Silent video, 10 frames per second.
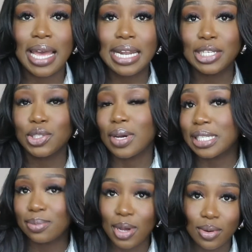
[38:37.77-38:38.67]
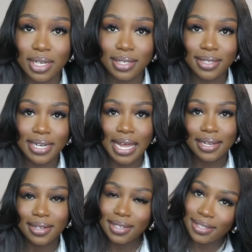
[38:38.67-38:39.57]
I just know I smell good, I
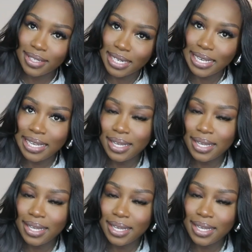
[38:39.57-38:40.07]
look good.